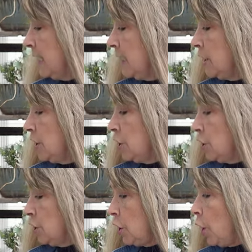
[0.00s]
is to
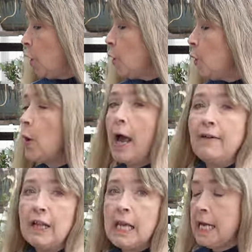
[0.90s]
sow
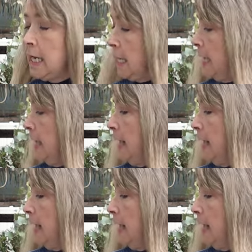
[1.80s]
heavily.